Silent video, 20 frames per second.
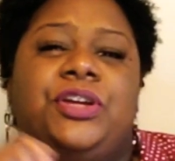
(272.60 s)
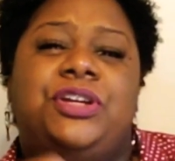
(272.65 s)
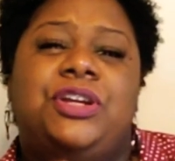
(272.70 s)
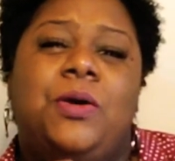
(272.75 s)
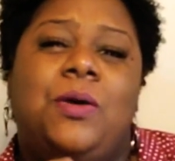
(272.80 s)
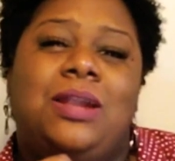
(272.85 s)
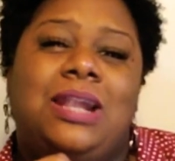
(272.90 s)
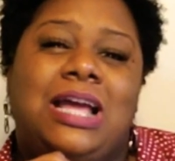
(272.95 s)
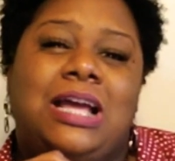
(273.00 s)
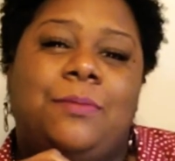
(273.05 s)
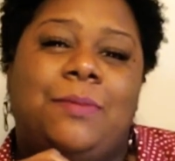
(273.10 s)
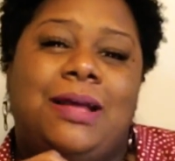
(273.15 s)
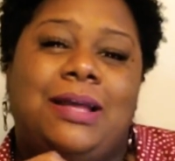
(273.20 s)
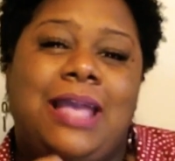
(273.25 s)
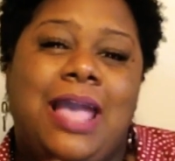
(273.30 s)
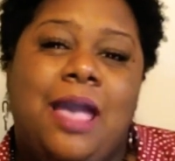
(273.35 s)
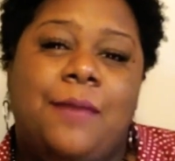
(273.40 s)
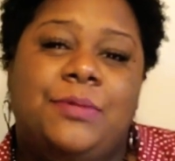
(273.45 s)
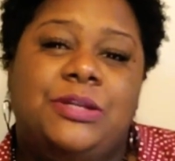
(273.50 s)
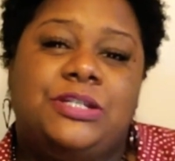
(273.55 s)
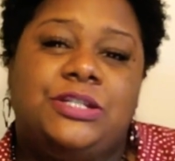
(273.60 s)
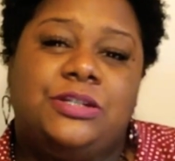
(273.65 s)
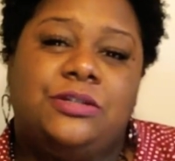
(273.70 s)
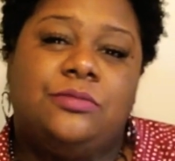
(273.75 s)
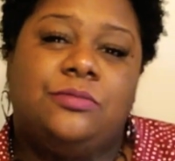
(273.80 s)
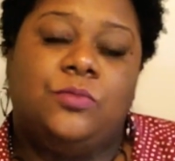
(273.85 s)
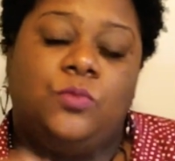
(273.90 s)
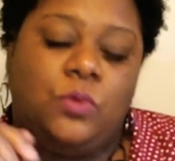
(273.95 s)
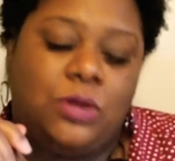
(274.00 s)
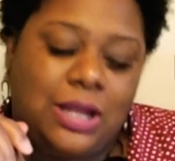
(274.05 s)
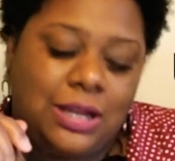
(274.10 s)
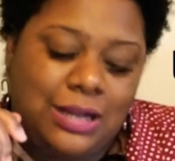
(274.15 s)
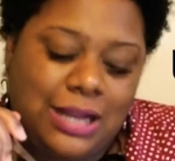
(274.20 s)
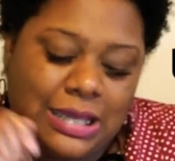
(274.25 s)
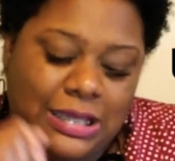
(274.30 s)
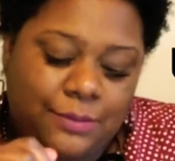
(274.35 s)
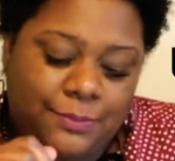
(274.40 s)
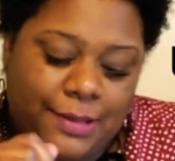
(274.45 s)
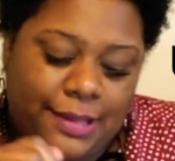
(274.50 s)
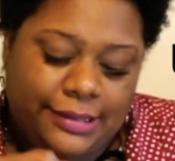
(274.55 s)
know what I like about cabbage? What I
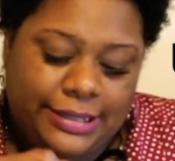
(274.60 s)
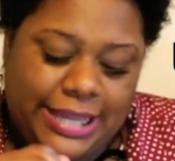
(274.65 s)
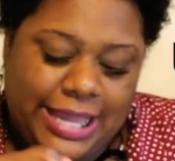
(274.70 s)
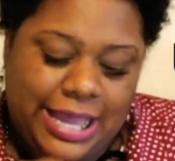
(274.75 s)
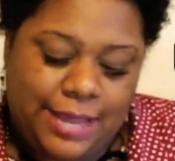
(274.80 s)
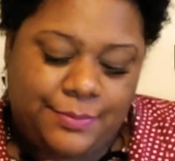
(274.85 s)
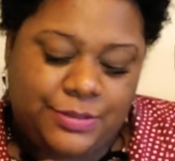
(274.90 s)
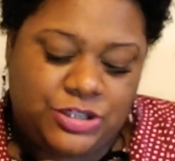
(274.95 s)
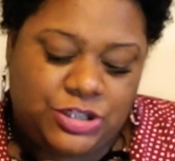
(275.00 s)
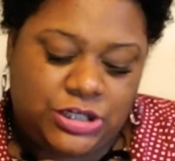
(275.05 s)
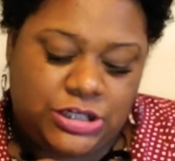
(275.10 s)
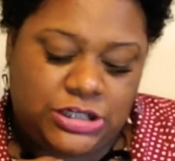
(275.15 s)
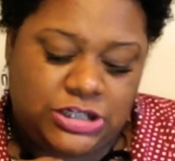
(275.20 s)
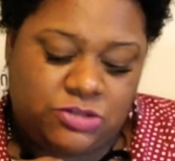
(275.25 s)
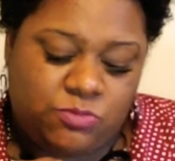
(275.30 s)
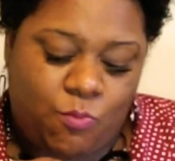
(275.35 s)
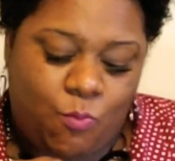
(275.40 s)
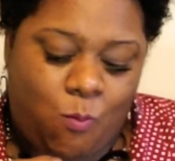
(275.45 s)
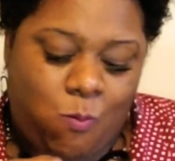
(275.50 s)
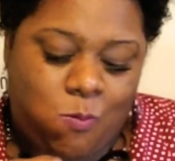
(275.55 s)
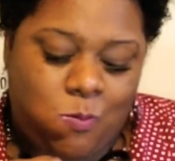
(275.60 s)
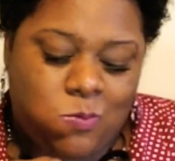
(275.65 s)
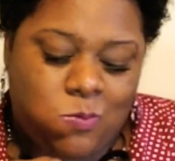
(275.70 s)
like about cabbage is